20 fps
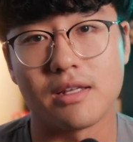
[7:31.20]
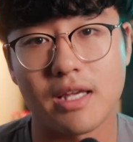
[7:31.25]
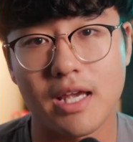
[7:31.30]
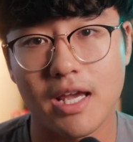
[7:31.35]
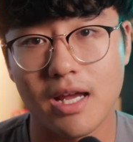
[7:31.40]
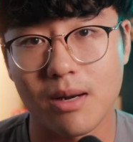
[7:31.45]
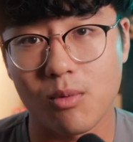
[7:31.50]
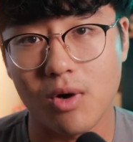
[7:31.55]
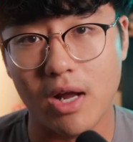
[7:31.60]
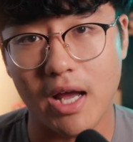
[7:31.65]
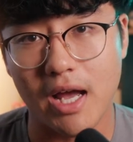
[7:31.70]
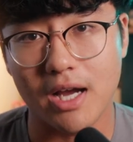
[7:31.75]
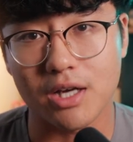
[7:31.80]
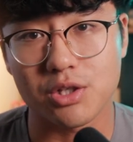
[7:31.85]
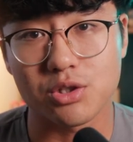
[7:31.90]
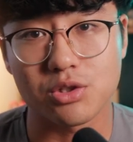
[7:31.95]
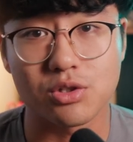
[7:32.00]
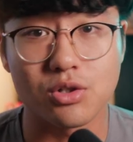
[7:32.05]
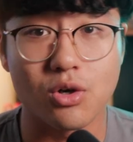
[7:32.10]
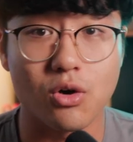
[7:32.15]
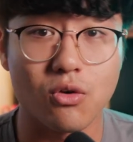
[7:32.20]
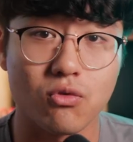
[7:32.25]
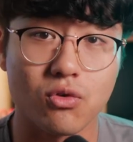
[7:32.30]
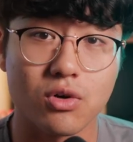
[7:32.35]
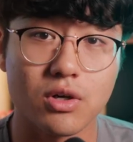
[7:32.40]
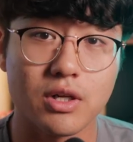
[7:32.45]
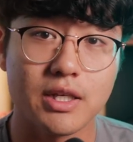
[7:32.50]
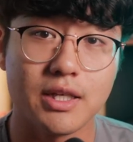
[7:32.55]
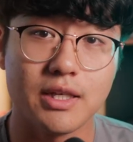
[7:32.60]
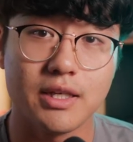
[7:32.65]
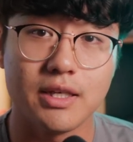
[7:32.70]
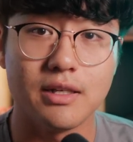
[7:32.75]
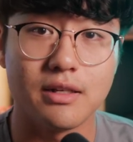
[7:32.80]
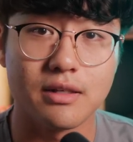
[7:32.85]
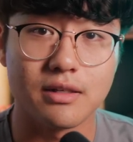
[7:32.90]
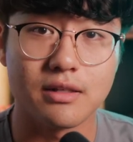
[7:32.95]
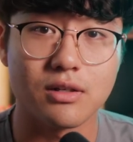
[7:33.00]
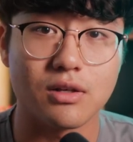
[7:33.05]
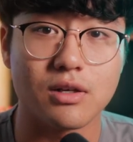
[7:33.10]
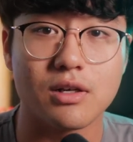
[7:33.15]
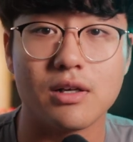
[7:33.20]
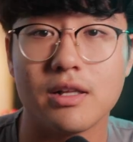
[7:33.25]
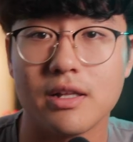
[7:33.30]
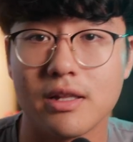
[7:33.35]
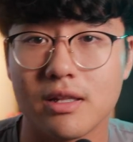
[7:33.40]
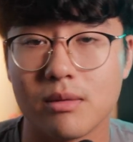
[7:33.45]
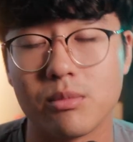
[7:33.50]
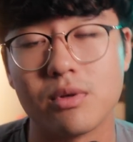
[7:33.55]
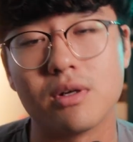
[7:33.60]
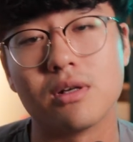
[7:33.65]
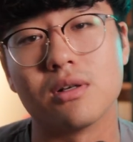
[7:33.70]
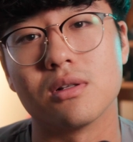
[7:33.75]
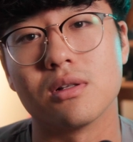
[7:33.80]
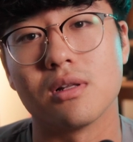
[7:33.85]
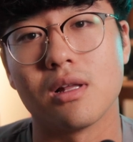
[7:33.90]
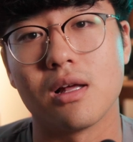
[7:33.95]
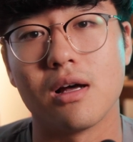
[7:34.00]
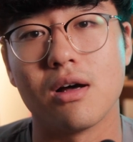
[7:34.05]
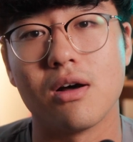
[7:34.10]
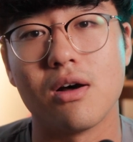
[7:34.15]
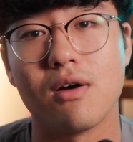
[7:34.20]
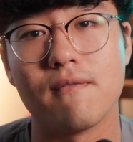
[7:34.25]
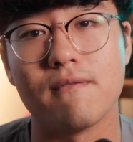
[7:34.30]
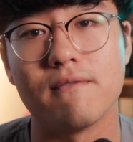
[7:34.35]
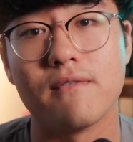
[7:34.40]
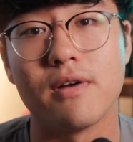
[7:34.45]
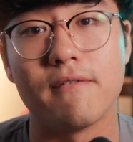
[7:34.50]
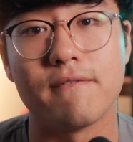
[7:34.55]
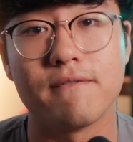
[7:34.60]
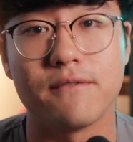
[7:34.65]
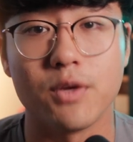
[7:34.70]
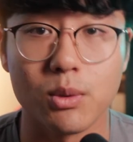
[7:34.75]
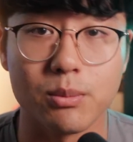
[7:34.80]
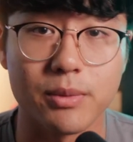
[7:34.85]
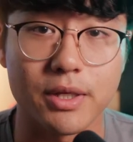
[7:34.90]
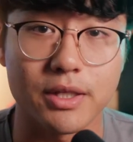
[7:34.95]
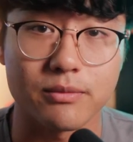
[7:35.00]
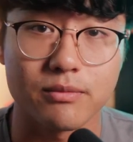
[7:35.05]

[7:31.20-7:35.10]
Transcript: camera actually overheated in the middle of filming,